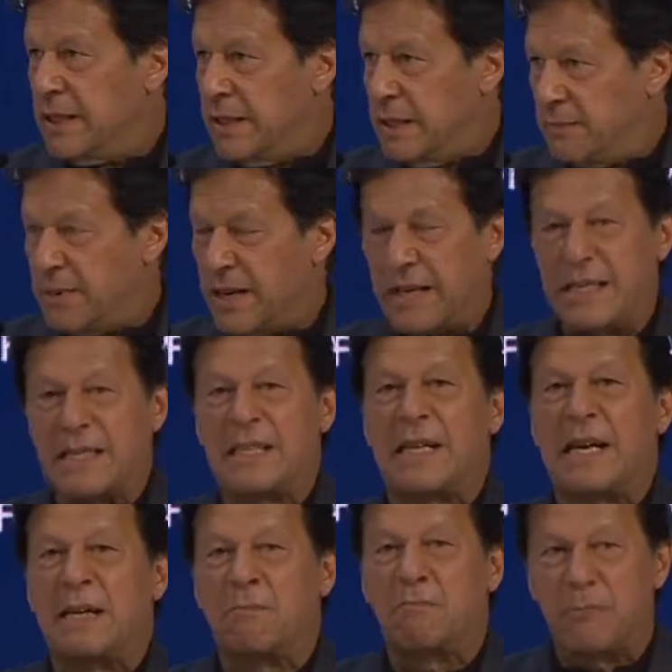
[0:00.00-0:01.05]
in
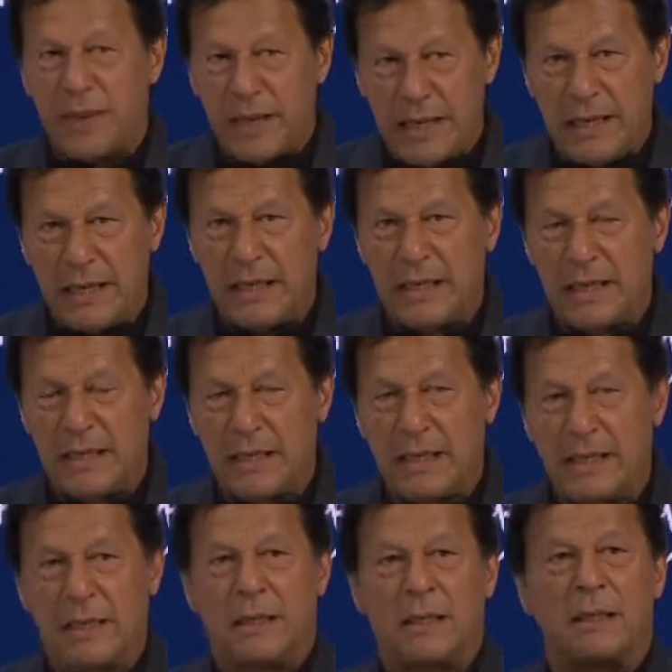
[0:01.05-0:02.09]
Pakistan pray
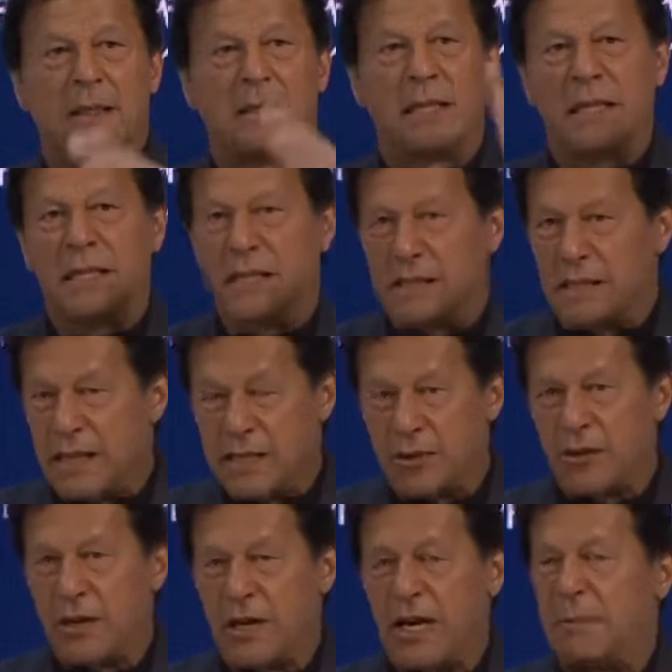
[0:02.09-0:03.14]
that this
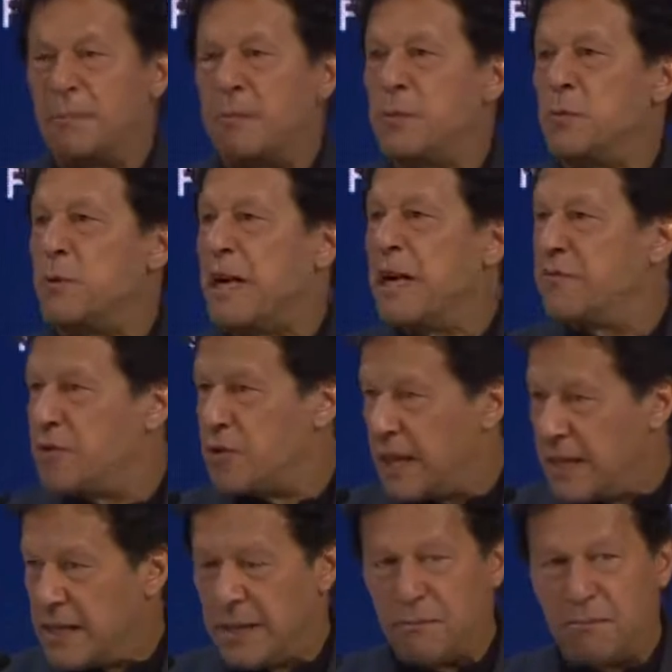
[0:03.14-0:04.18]
does not happen. We have
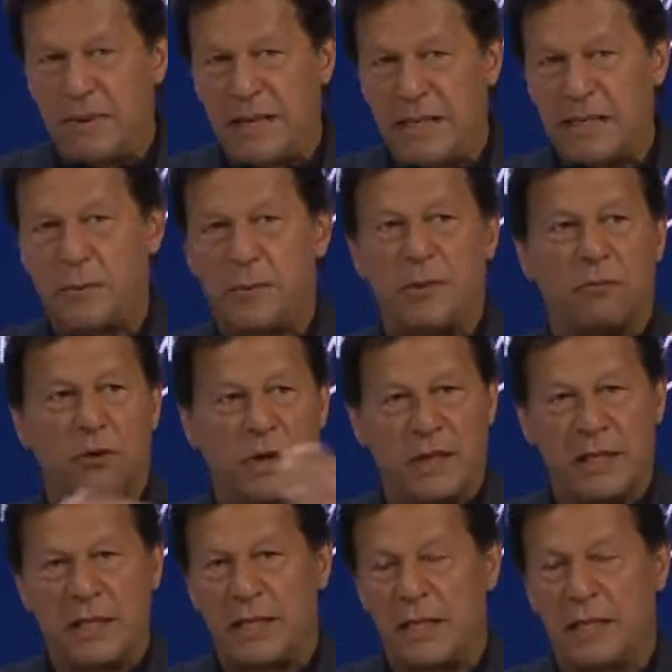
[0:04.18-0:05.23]
tried our best. We've
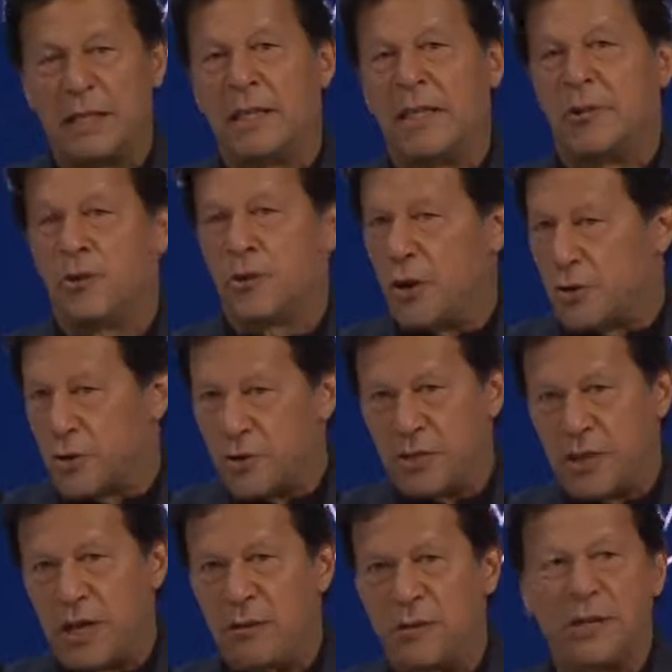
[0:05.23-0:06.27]
already talked to
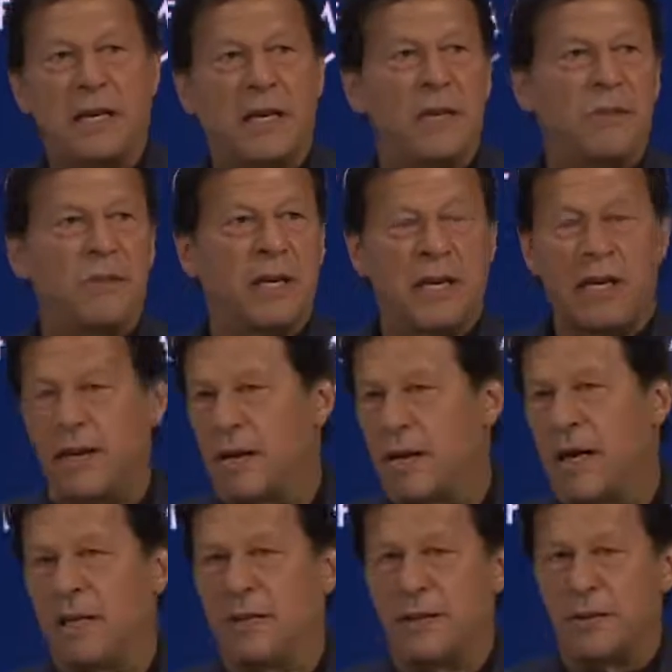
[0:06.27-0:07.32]
Saudi Arabia,
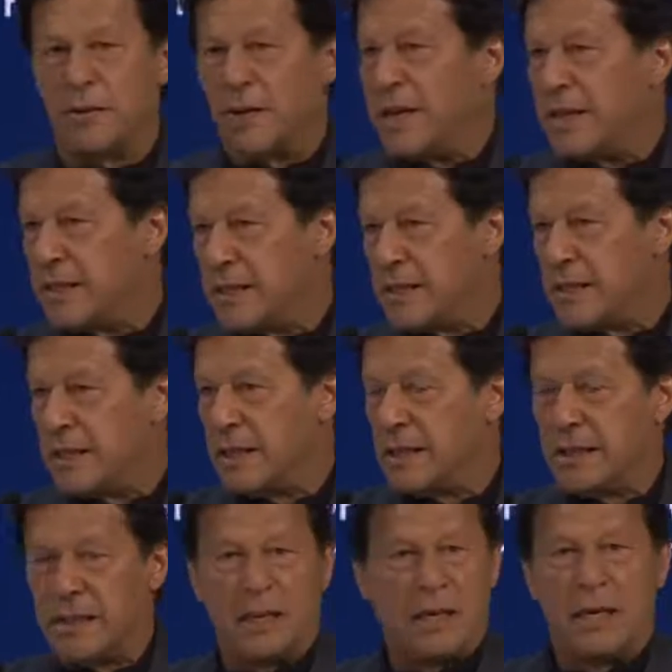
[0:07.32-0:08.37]
Iran, the United
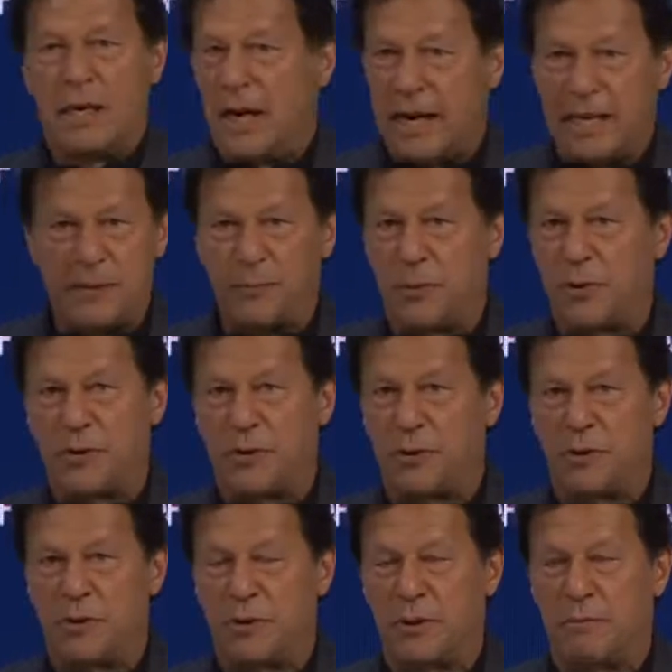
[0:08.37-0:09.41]
States. I spoke
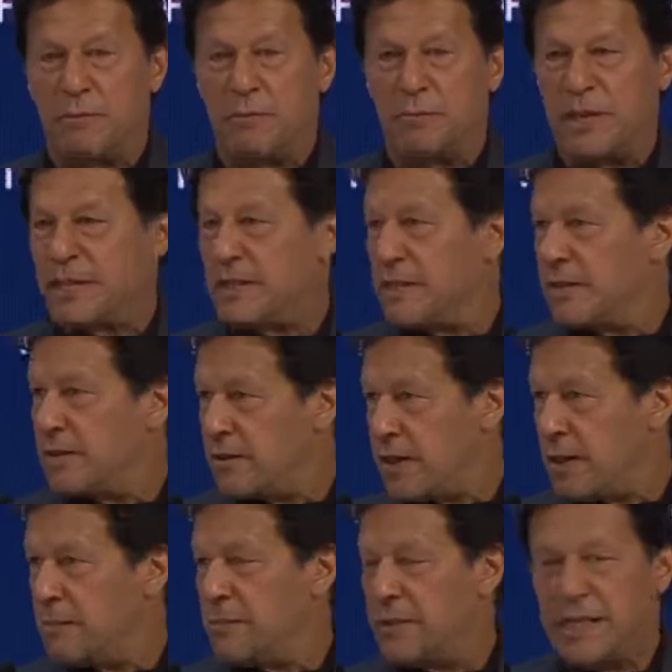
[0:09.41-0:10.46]
to President
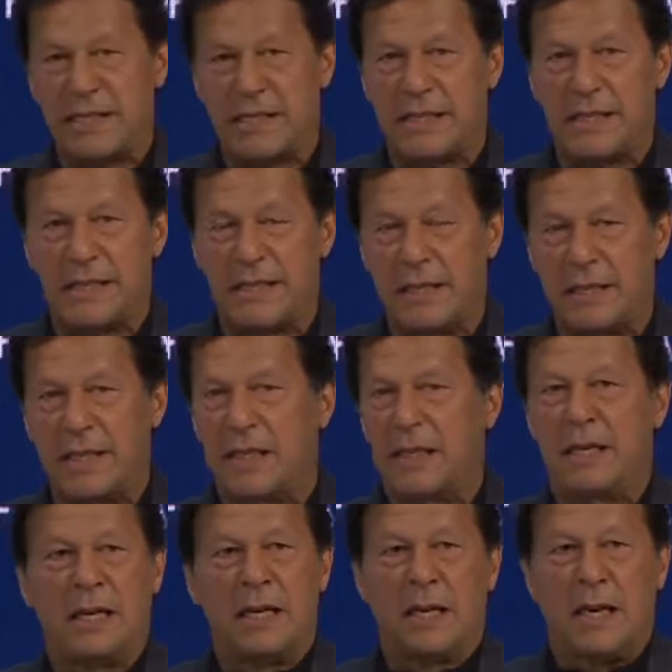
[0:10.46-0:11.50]
Trump yesterday,
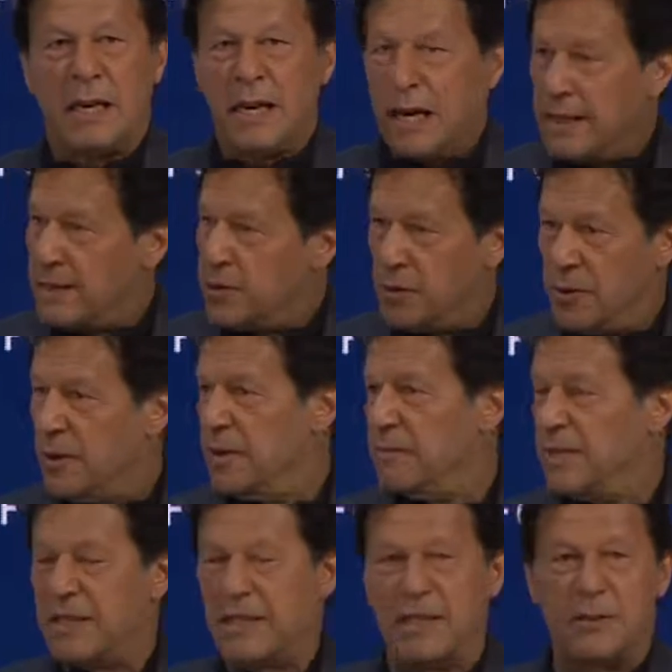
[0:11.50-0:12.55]
and I told
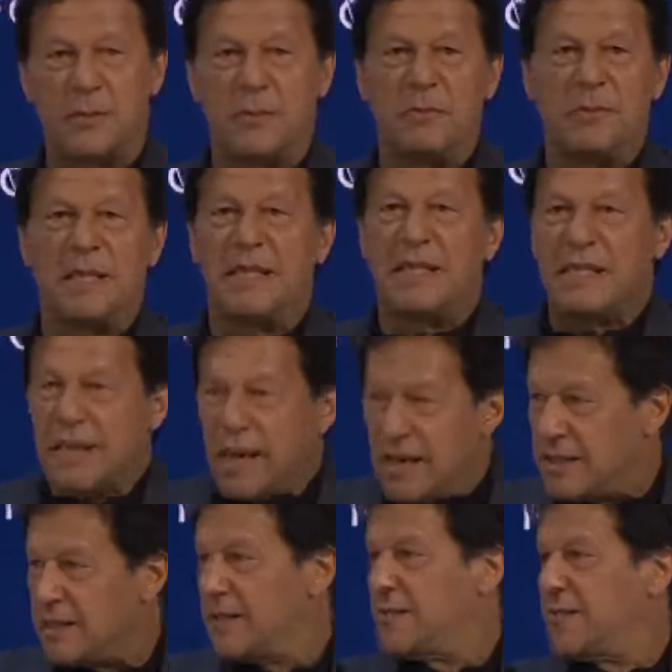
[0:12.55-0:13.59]
him that this would be a
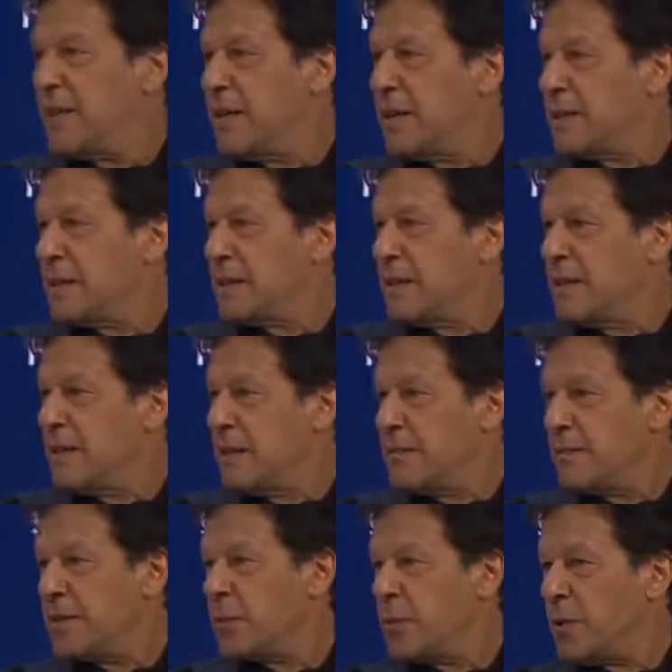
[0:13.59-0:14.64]
disaster for us
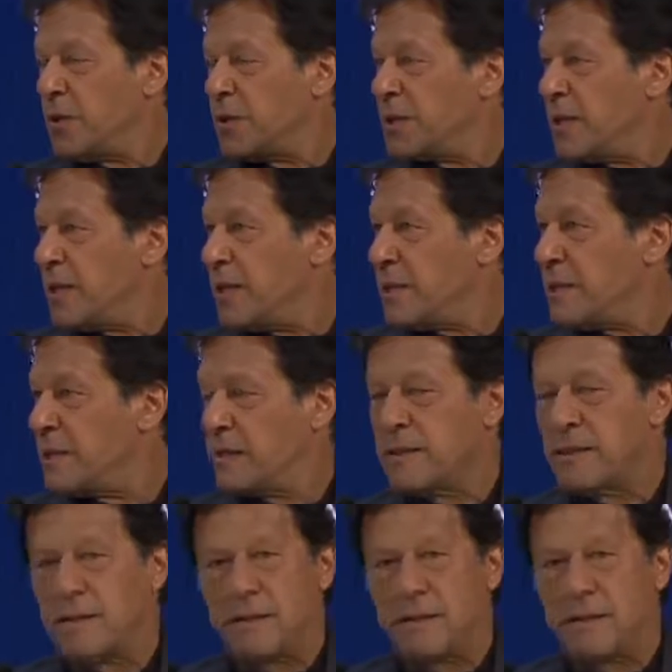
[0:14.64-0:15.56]
if this war starts.